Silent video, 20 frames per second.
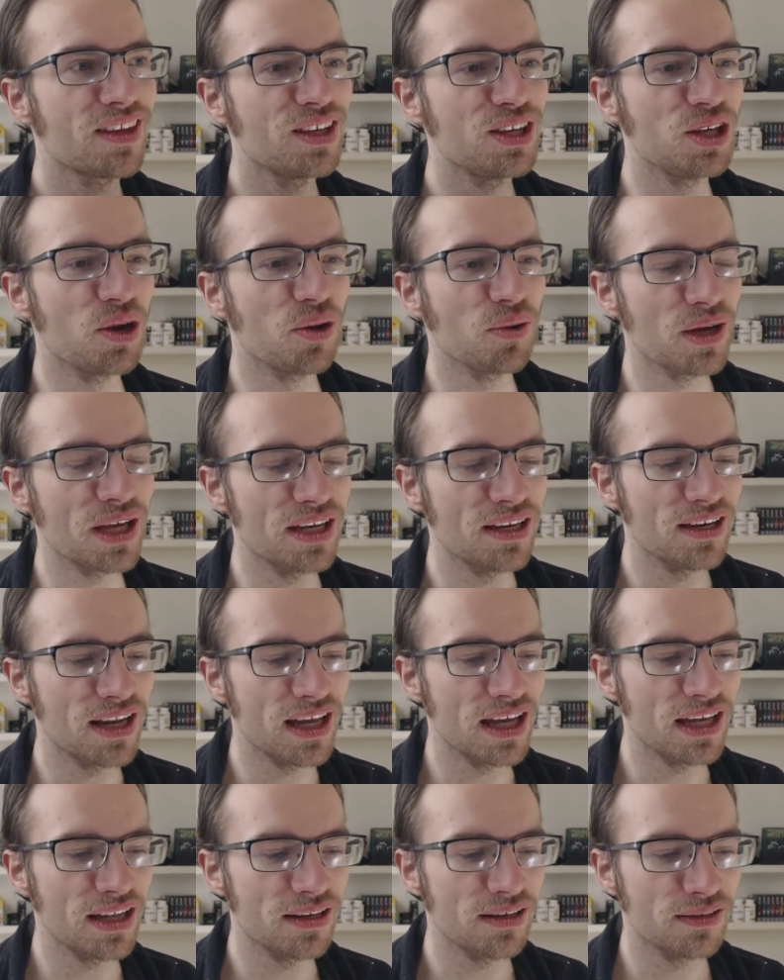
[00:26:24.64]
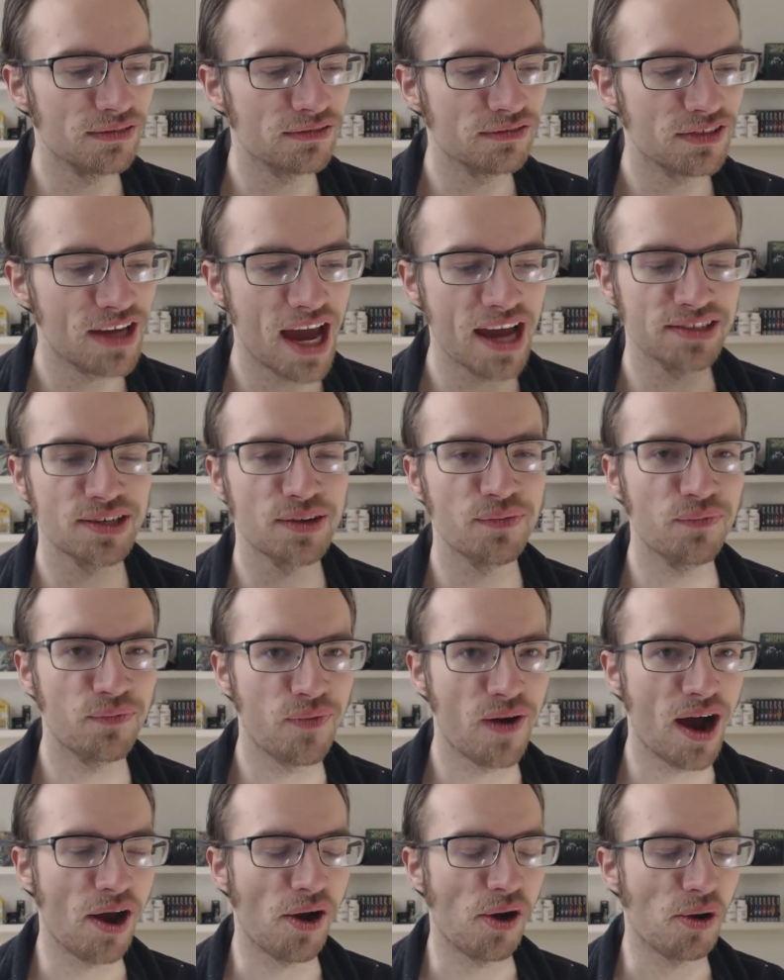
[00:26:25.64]
you know, in, in Catching
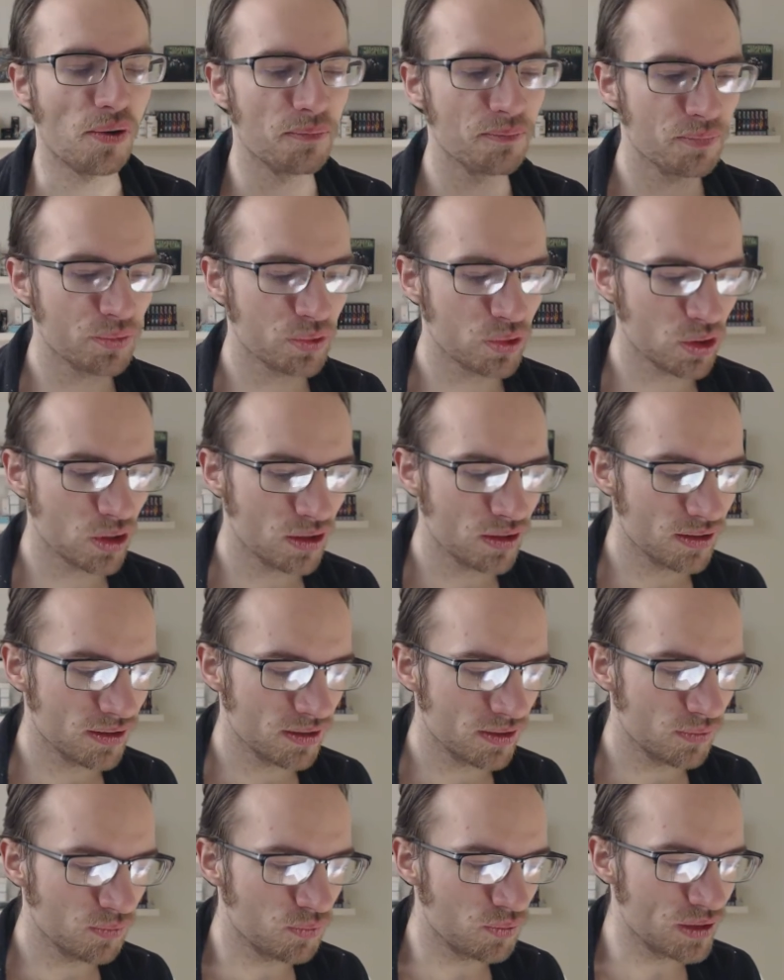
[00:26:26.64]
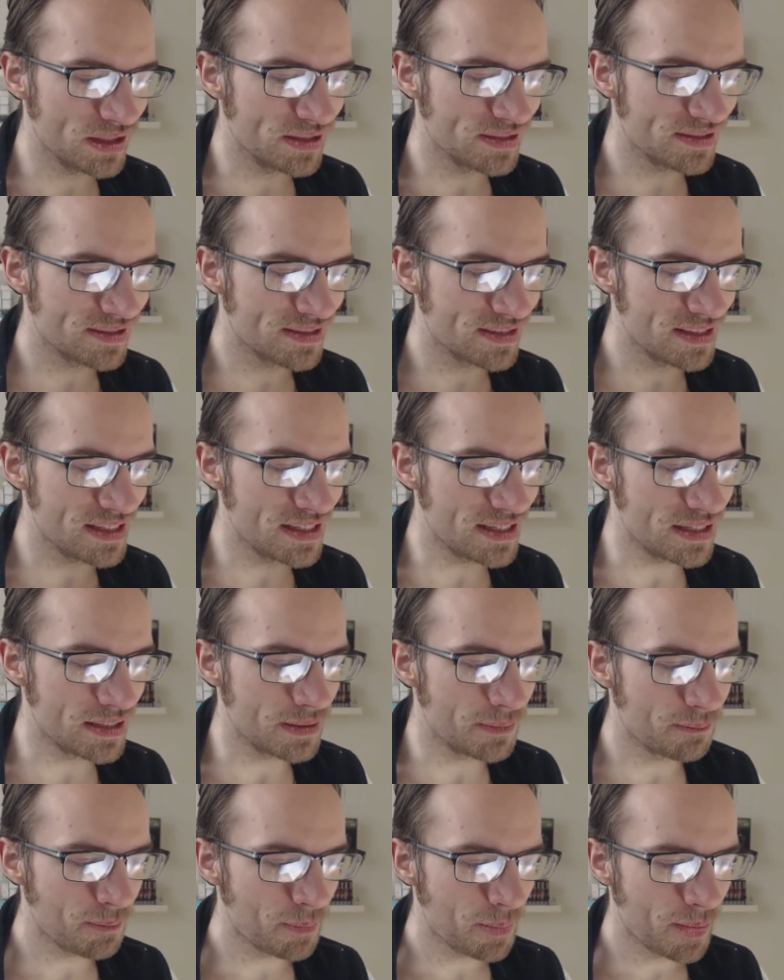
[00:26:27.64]
Fire, we
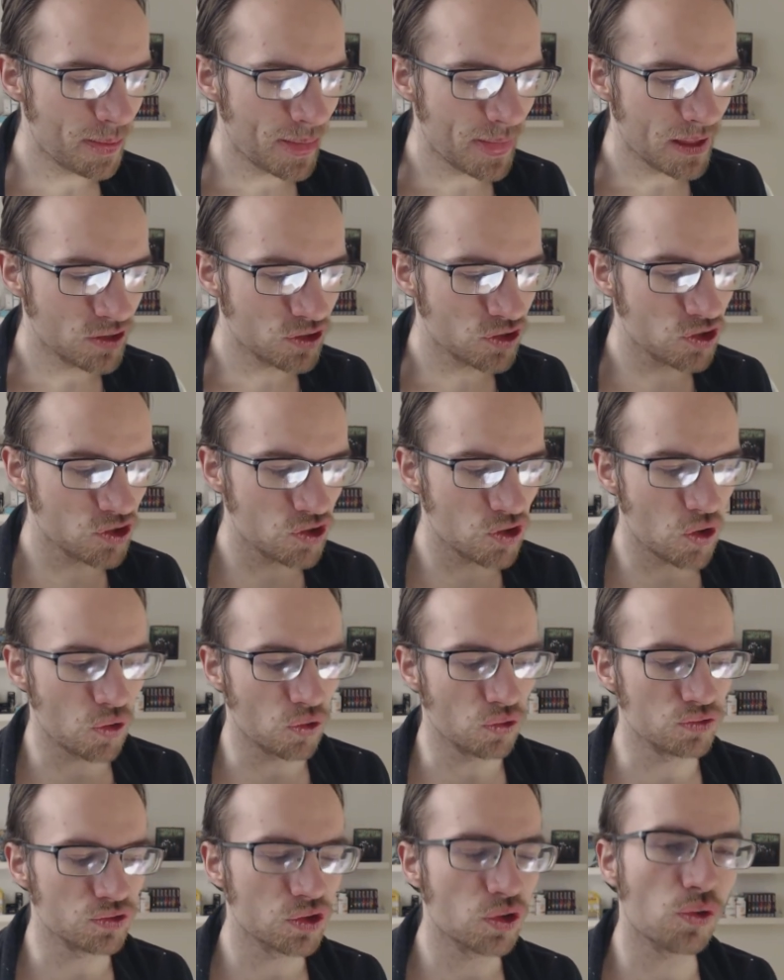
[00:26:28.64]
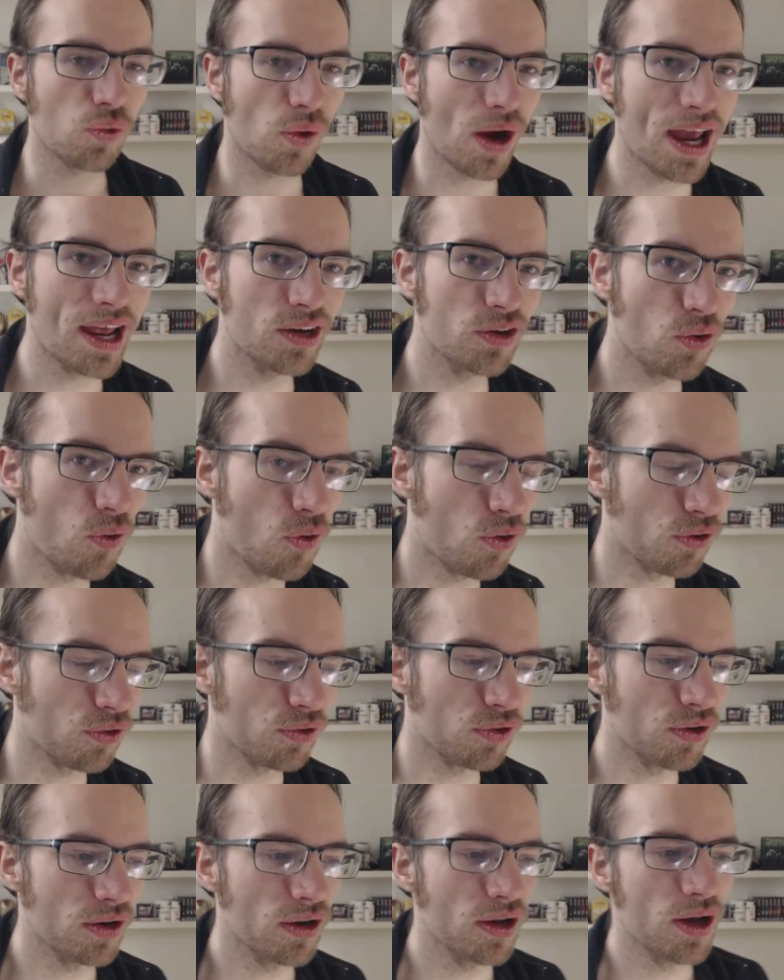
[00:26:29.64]
see Snow's
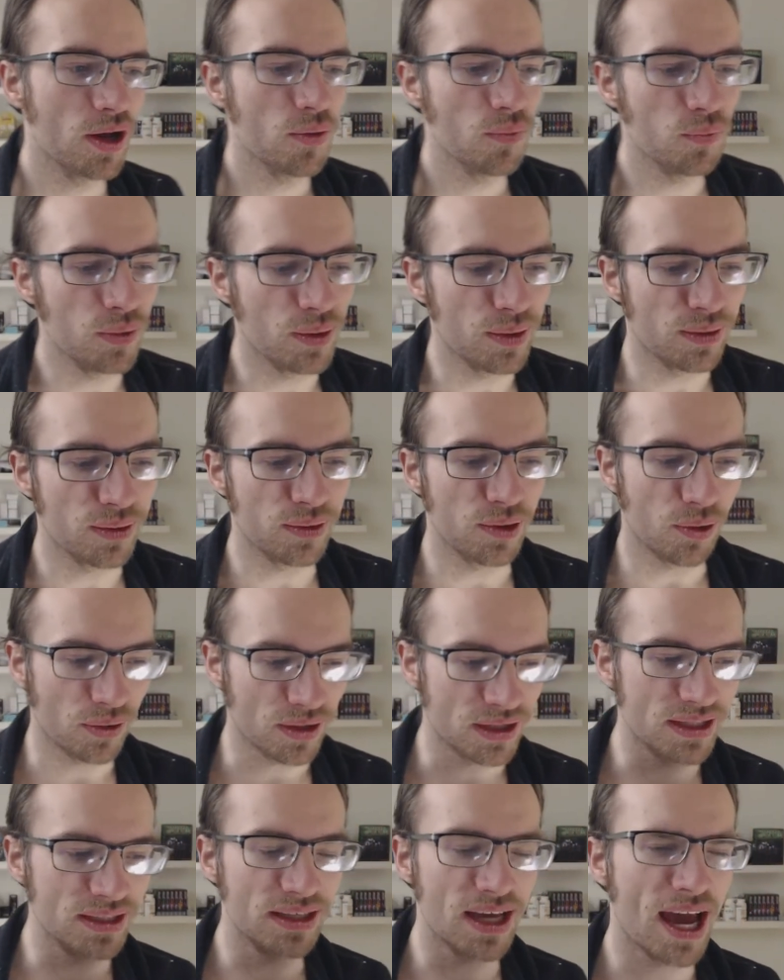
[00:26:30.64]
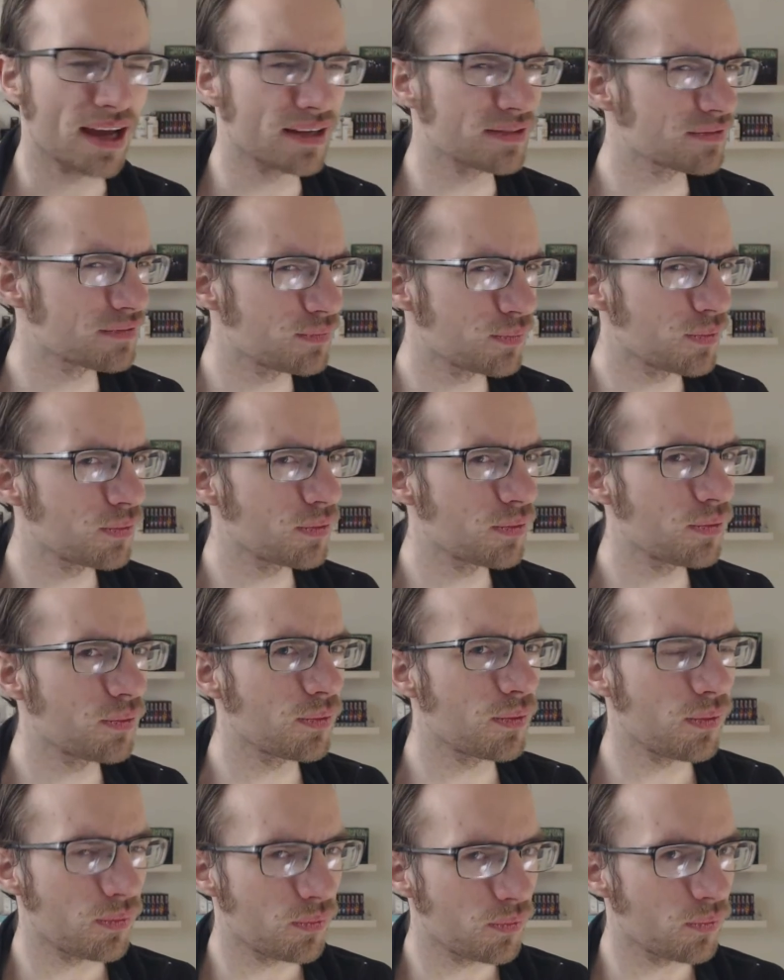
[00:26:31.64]
granddaughter with, you know, and he asks,
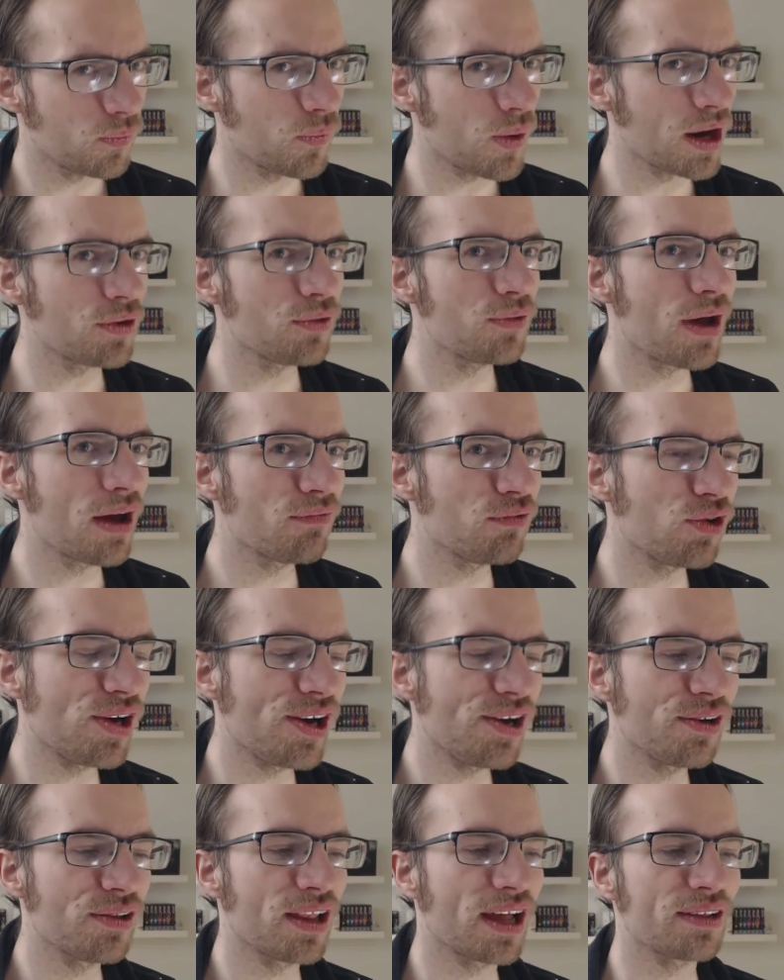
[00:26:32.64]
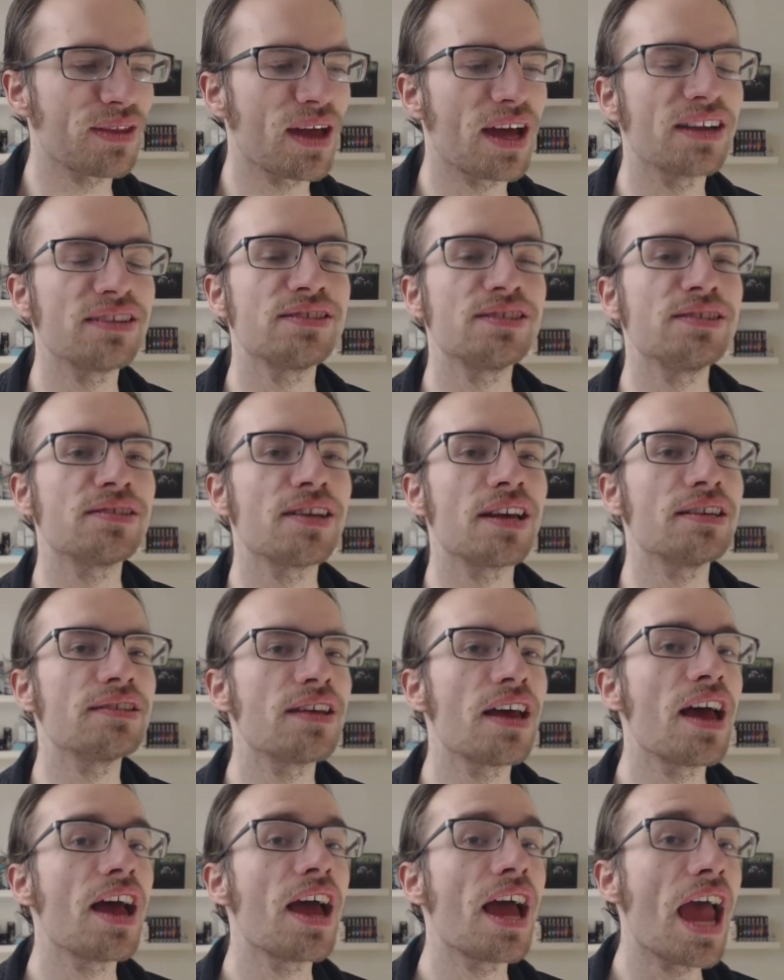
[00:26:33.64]
why do you have your hair like that? And she
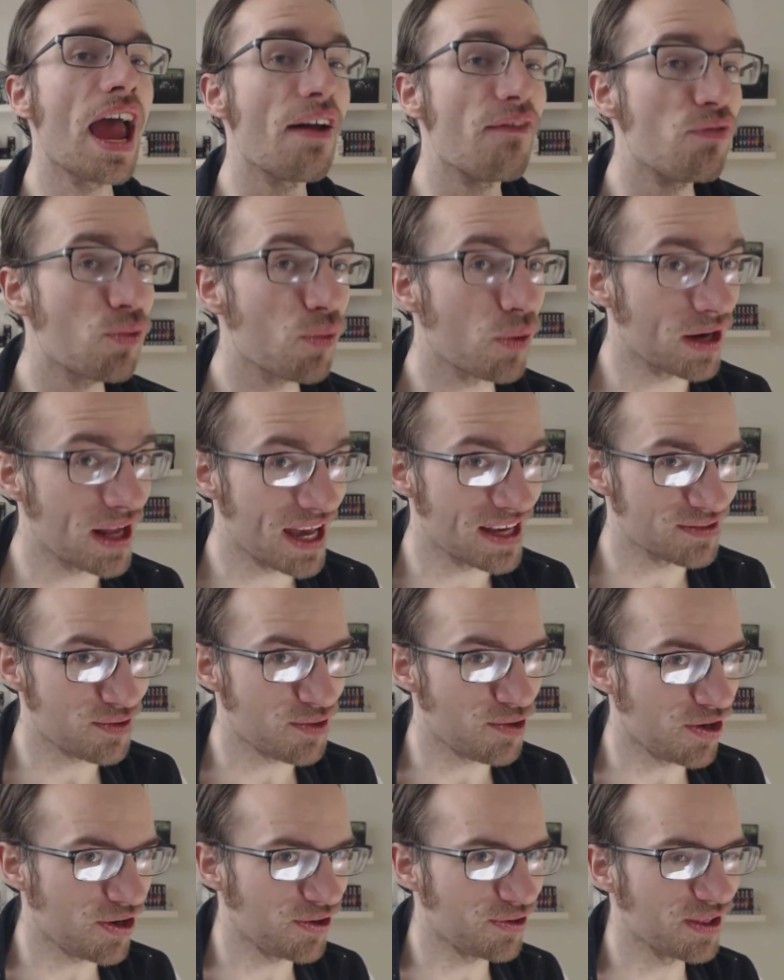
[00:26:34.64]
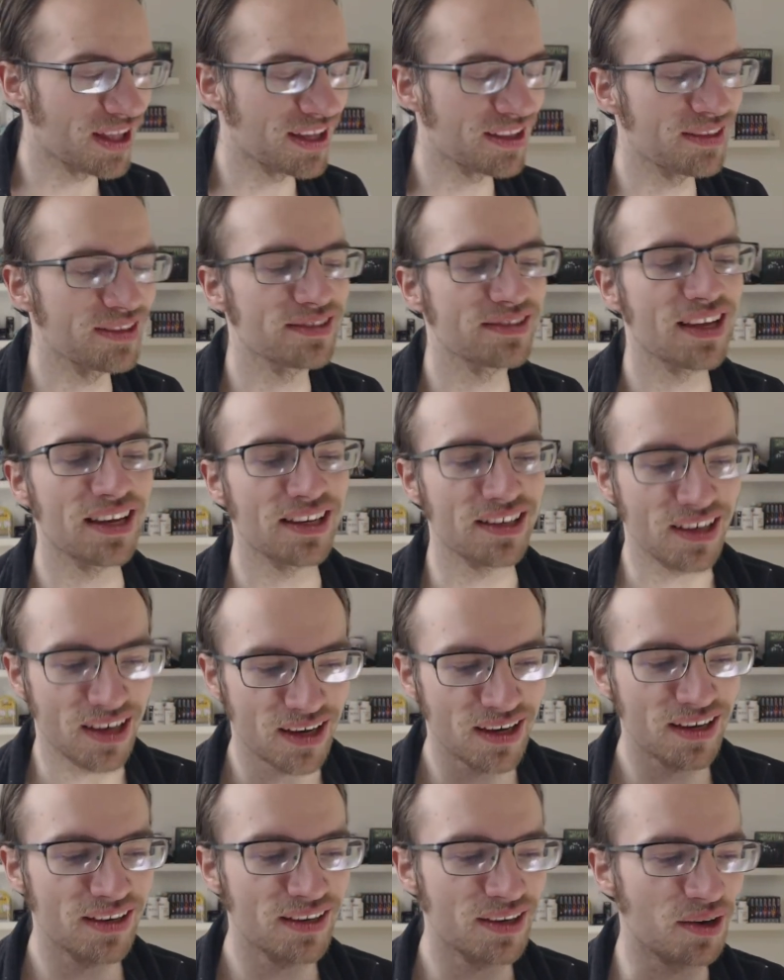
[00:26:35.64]
says, everyone has their hair like this, and,
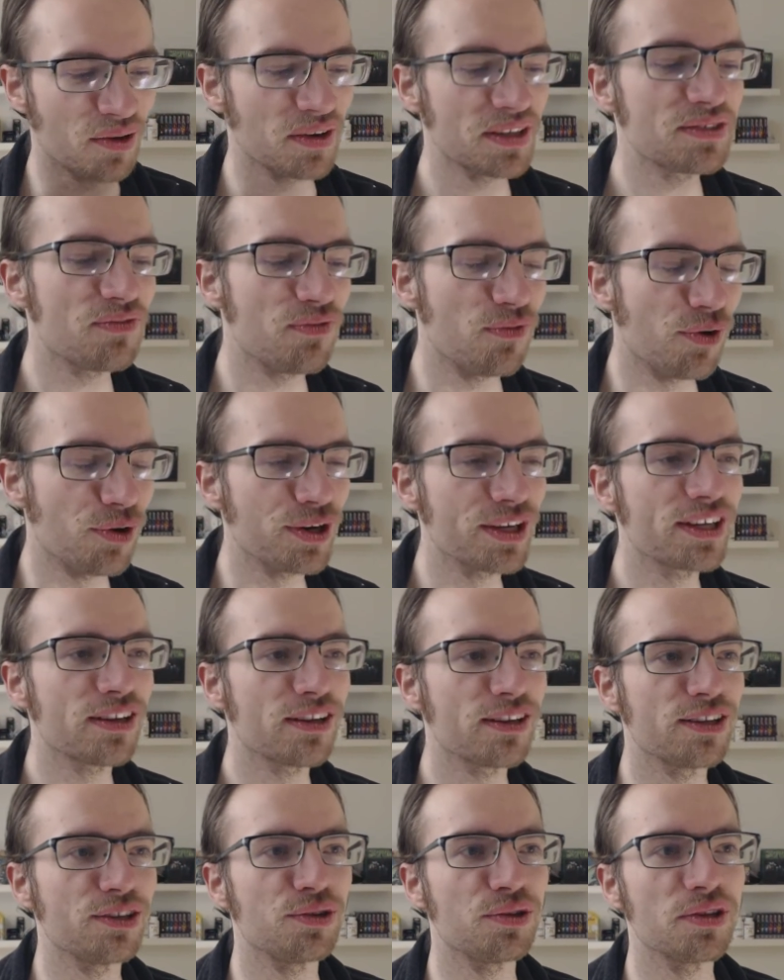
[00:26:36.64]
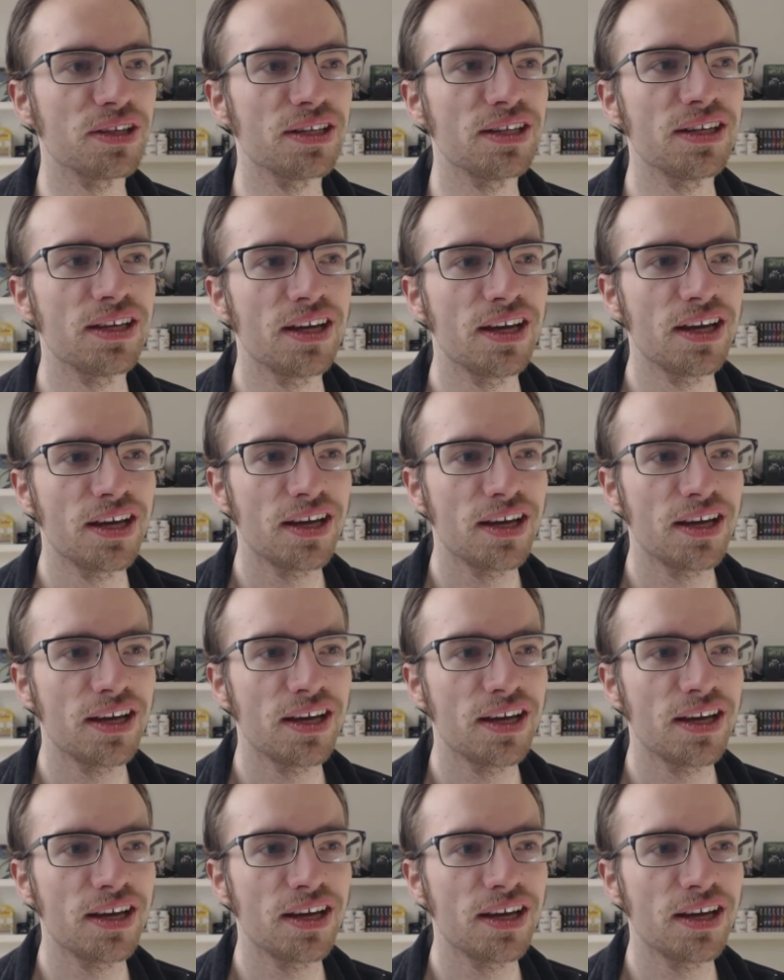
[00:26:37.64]
you know, it's very clearly